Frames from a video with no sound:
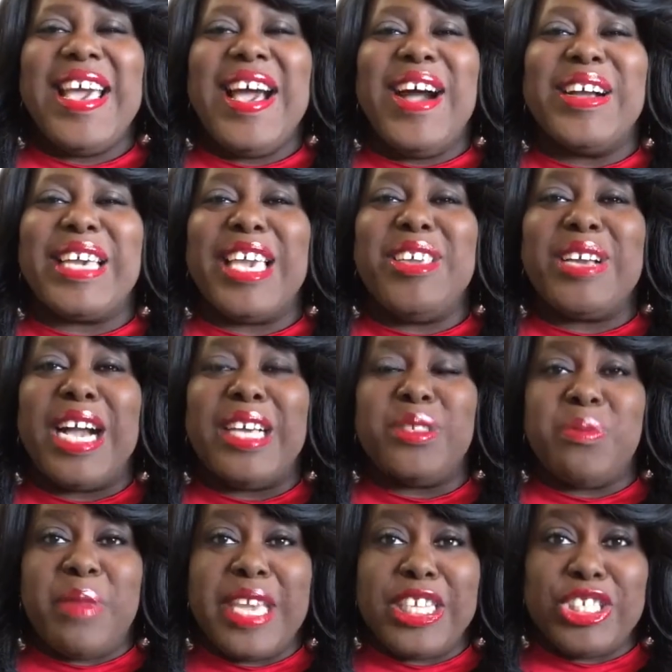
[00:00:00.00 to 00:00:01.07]
Okay, you guys,
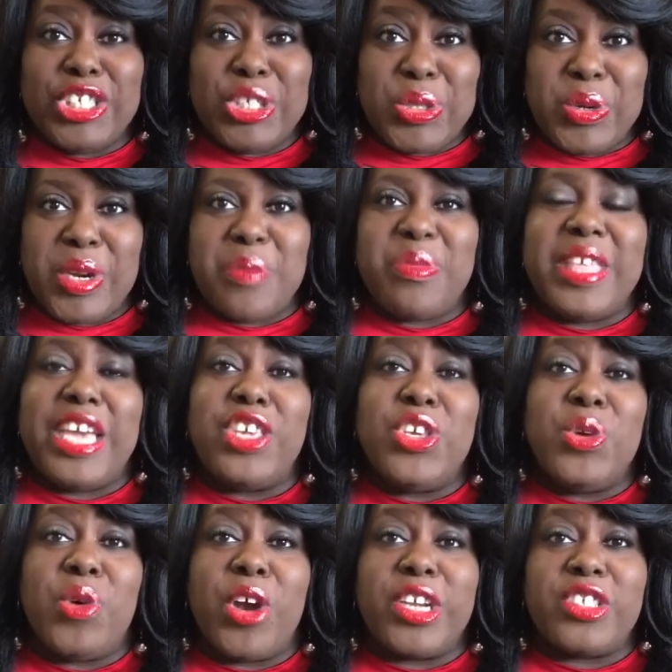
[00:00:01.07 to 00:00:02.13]
make sure that
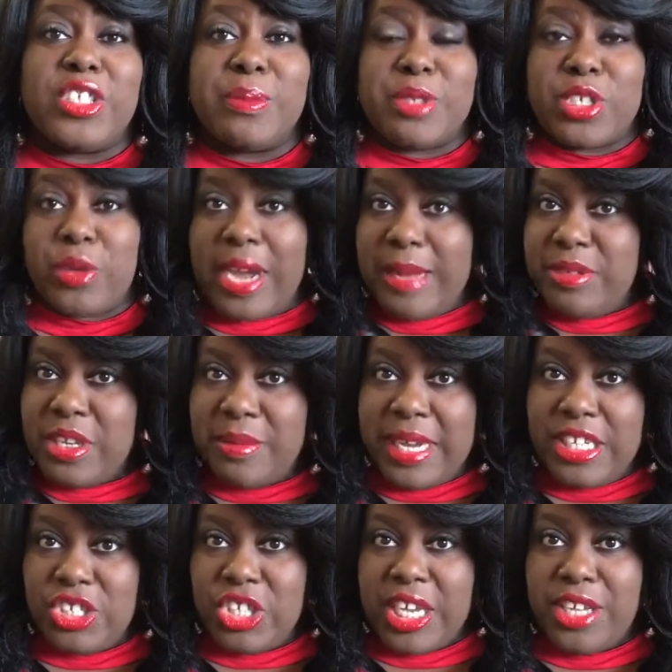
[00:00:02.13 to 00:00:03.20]
you are subscribed to
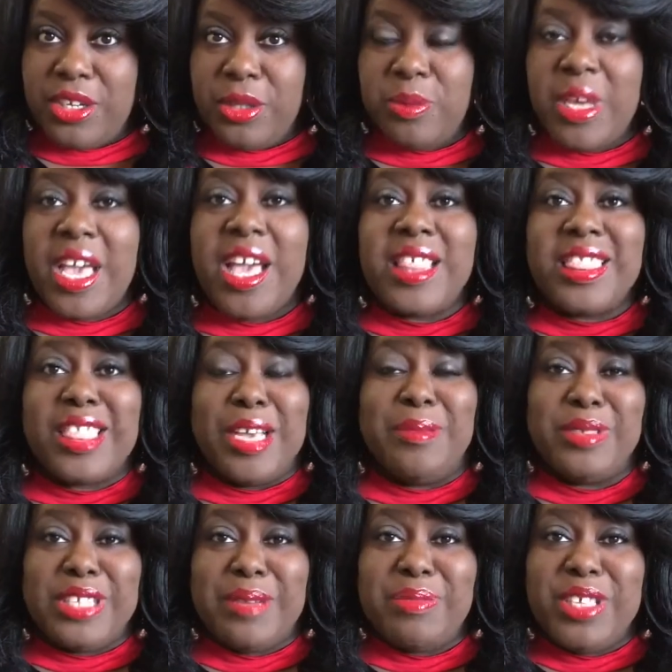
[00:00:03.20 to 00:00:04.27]
my channel.
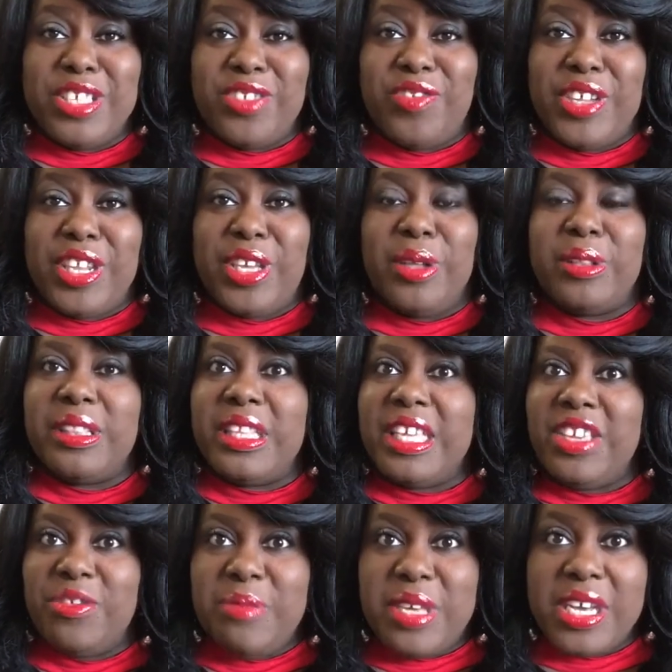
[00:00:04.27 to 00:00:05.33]
Thumbs up this video,
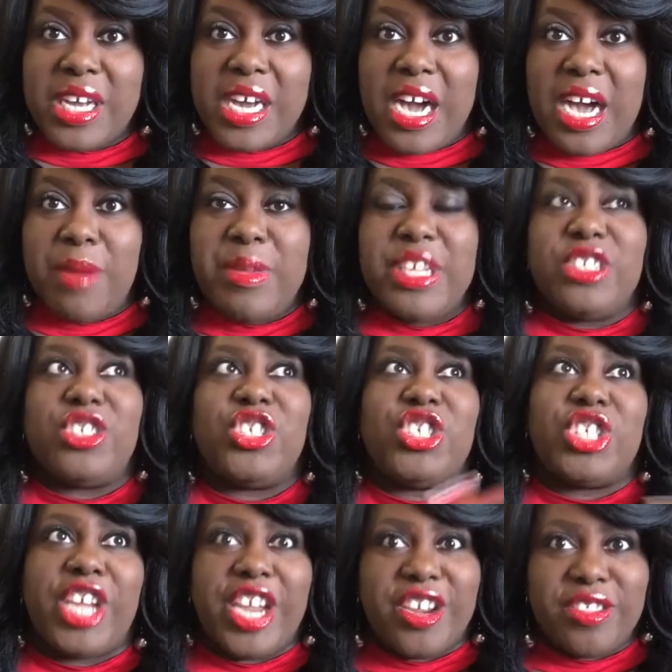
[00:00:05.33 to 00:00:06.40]
leave me a comment,
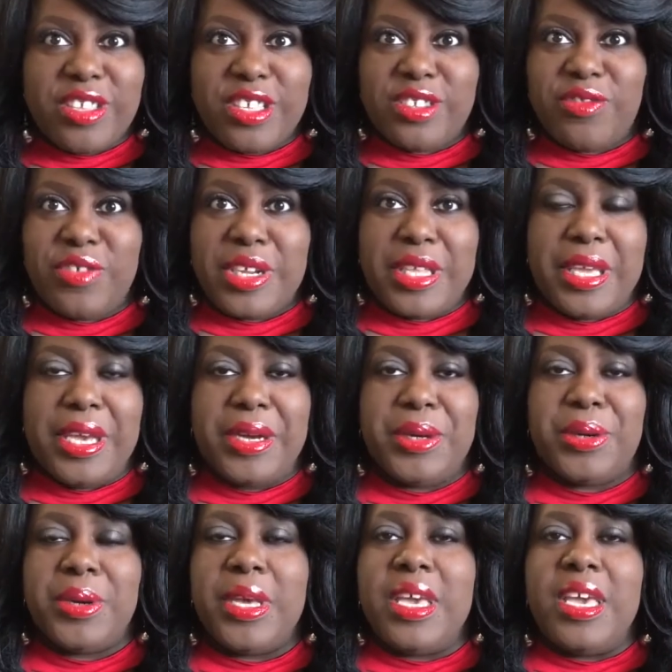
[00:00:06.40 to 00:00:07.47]
share this
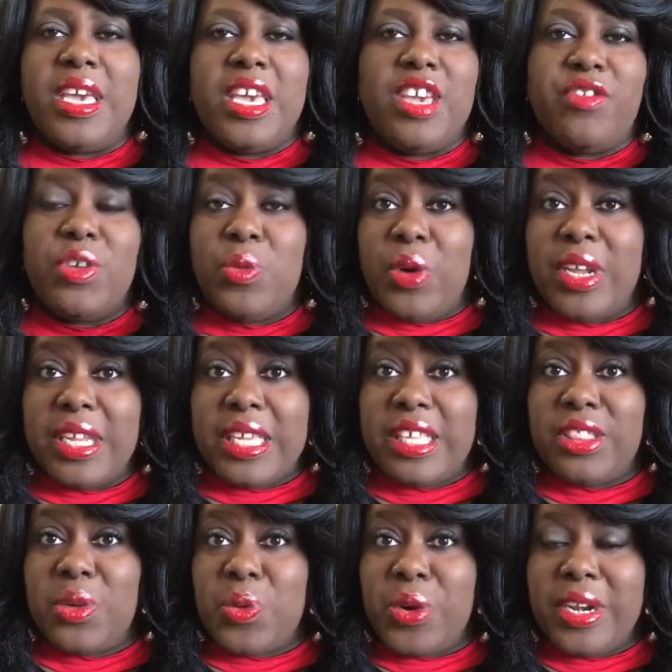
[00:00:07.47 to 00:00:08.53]
video if you want to
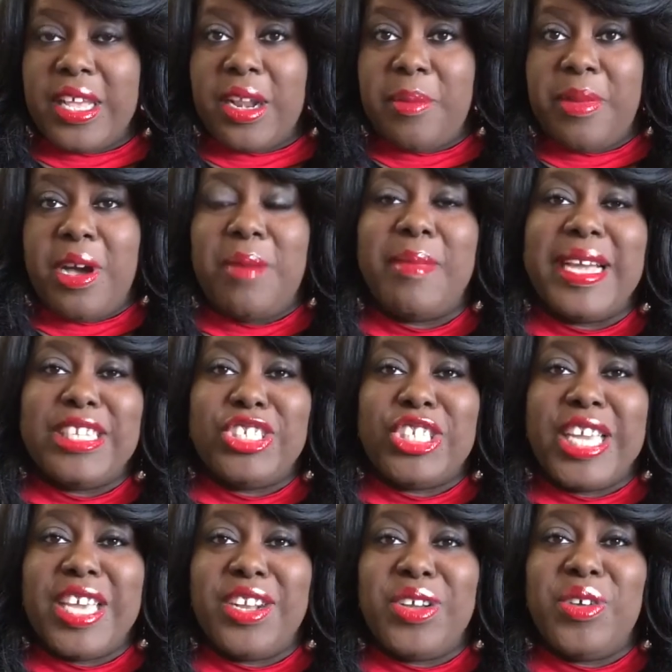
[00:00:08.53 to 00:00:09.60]
get the word out about my
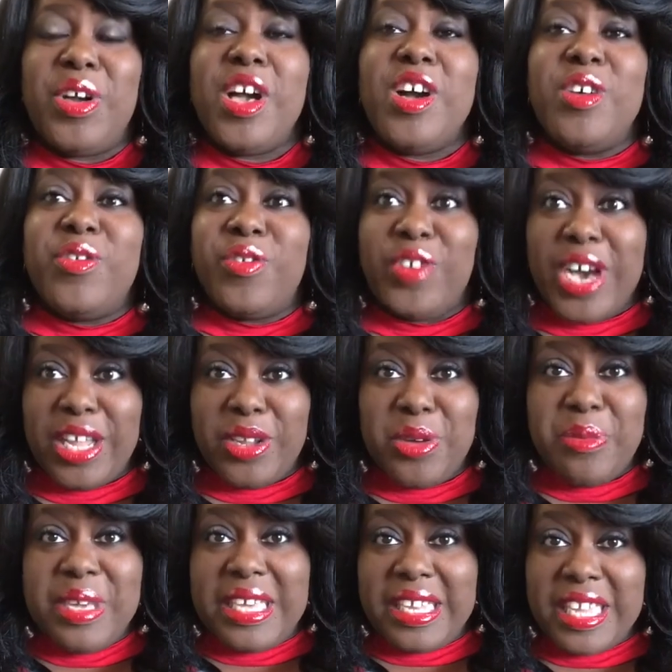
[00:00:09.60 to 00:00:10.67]
channel. Follow
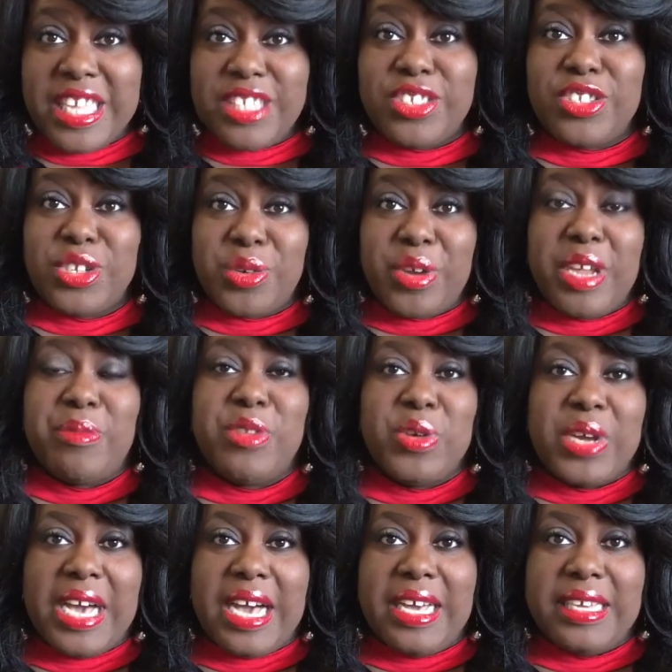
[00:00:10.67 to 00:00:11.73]
me on Instagram, you
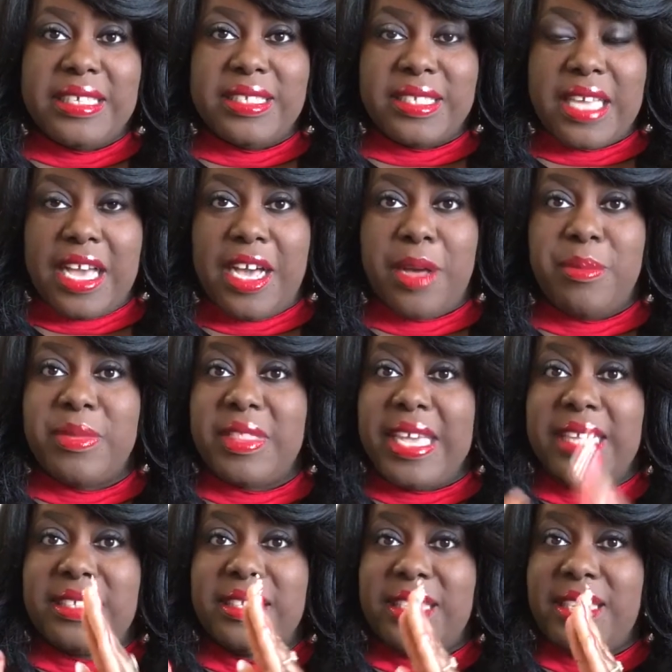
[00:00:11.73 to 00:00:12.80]
guys. Um,
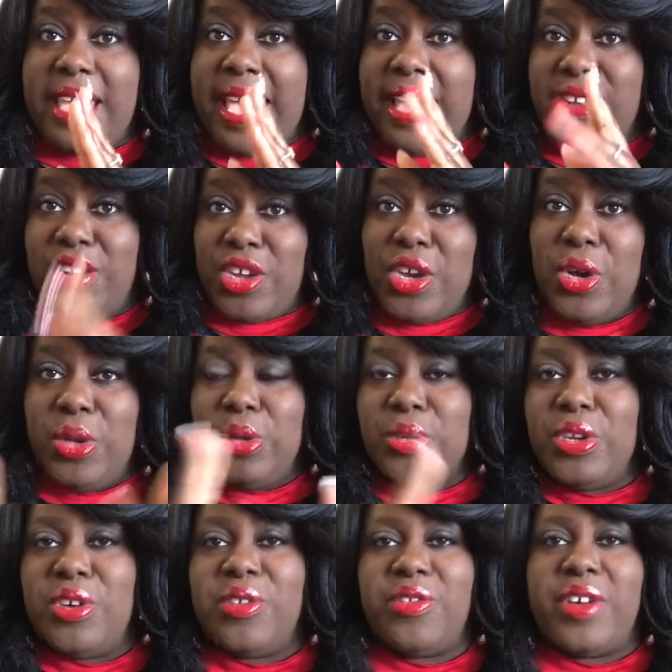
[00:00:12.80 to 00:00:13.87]
that's at Nicole
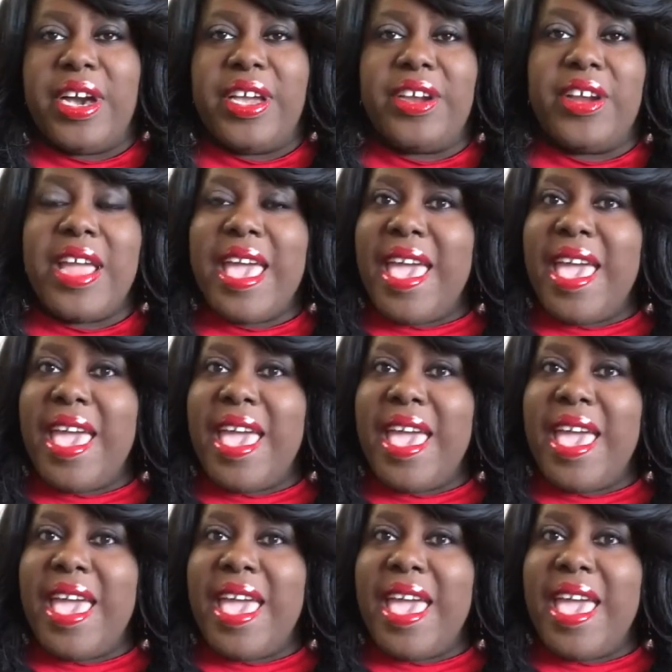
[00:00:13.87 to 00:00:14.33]
No Fire.